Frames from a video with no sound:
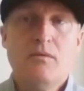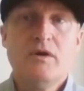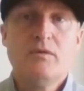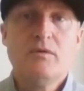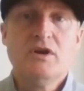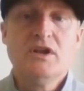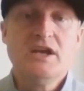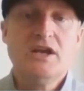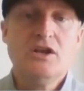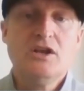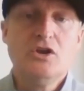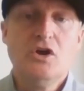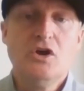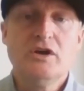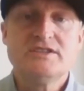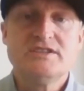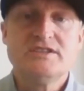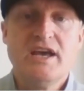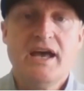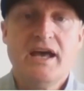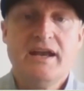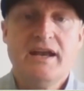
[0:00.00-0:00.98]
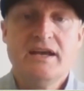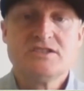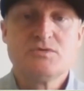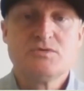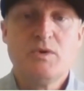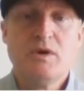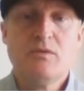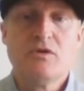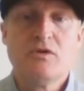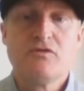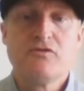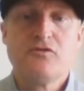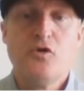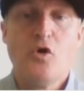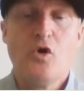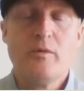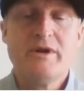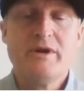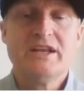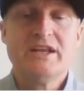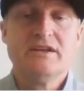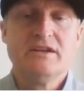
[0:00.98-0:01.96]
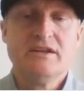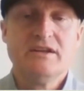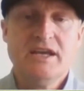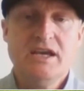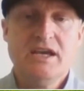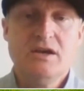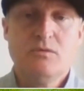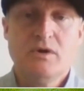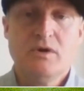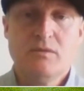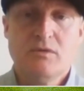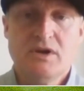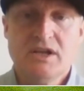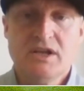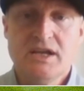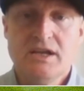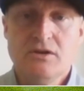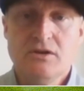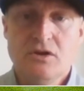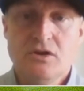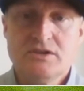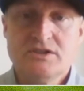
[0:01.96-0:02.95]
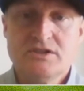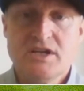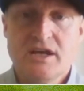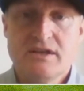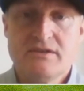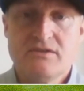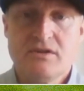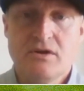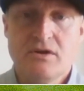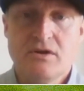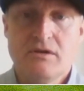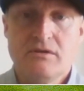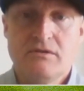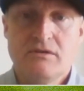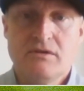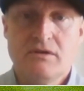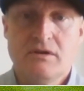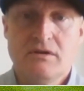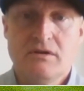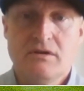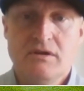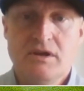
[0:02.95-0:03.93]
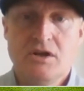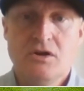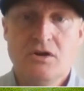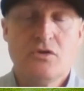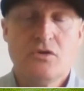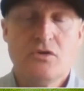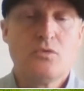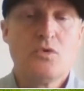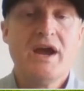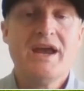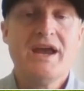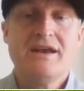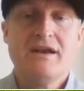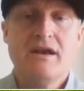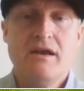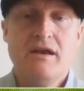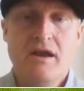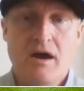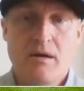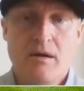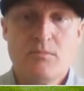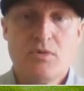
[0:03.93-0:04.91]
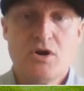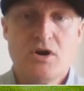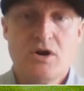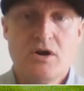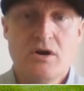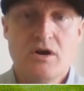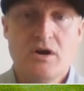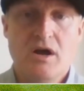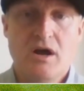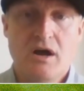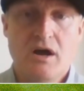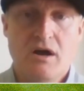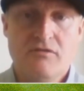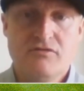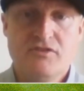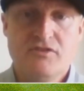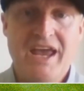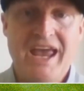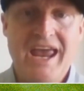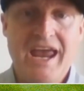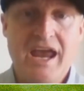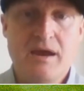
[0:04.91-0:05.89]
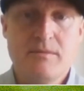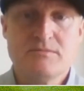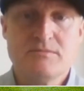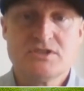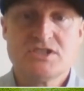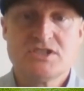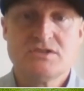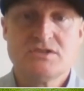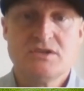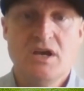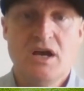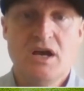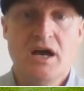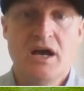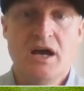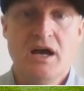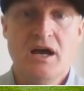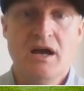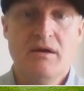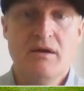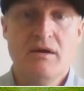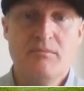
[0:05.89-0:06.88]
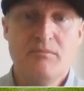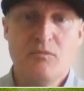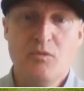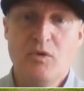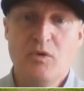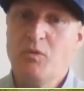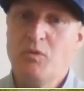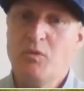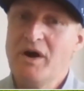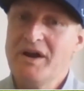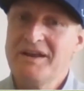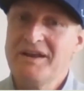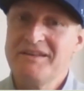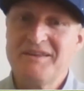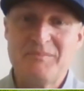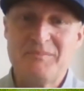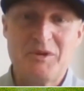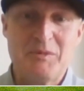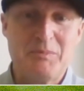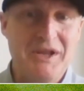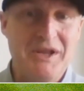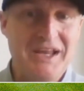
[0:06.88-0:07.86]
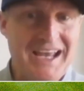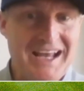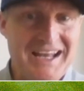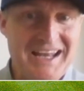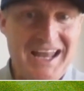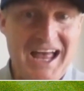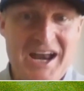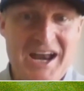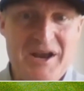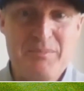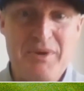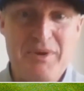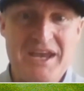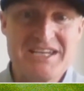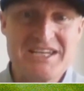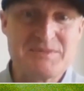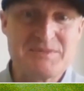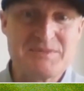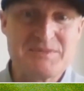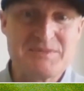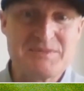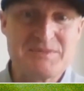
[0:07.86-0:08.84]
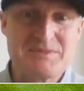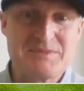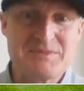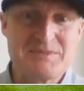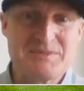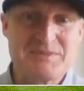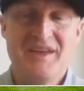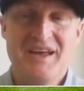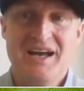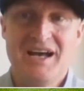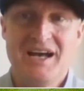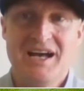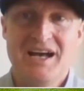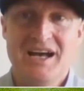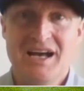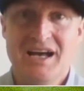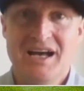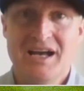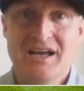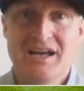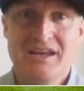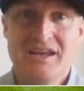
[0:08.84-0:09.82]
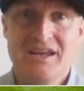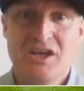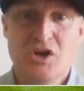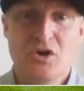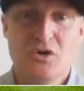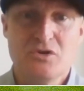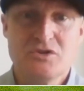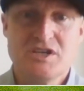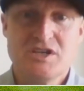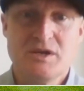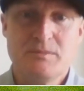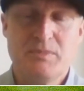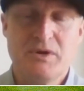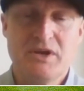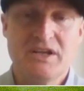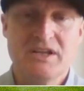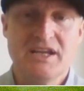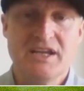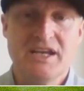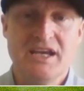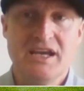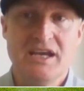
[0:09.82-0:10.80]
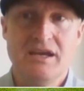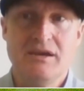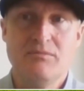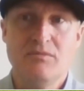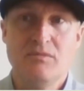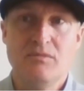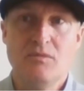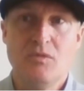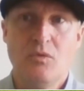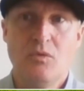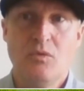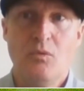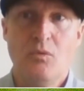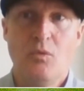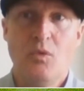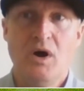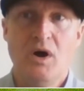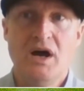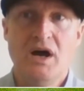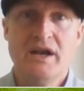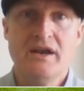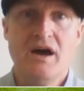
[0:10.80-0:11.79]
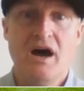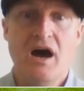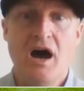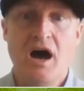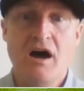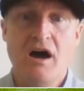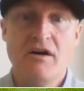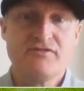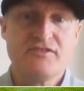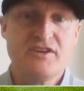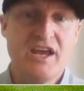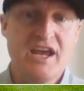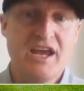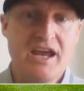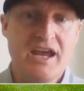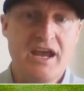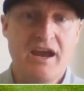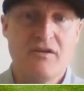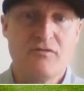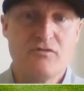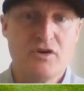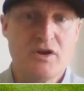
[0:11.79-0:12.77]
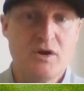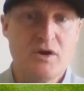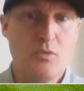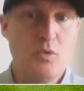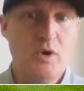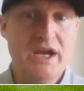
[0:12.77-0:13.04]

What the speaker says: we really looked at, as we were forming the league, we really looked at the right number of games. We wanted them to play a lot of baseball, typically 1 off day every